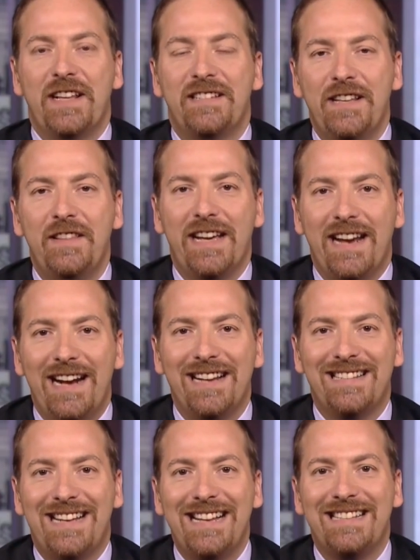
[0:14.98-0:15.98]
that's in the
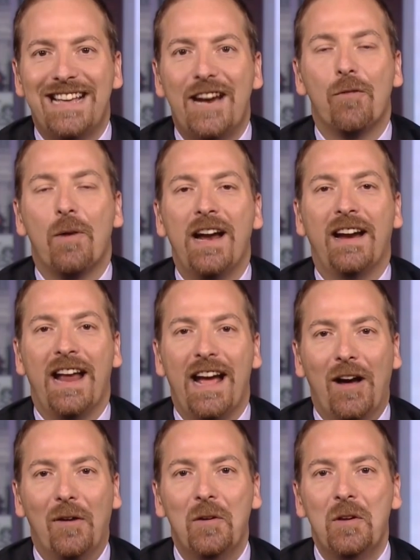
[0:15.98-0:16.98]
United States Senate right
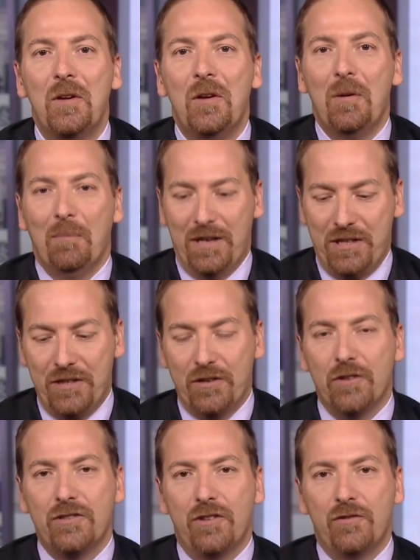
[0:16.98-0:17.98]
now, but she's
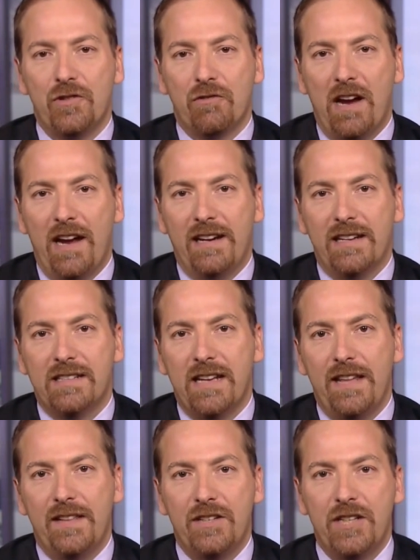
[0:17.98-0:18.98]
also trying to
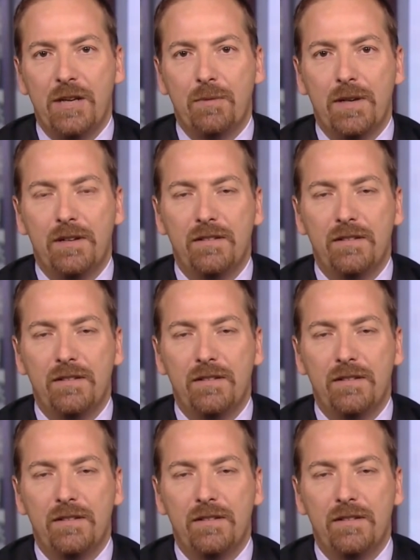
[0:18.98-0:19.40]
say that she would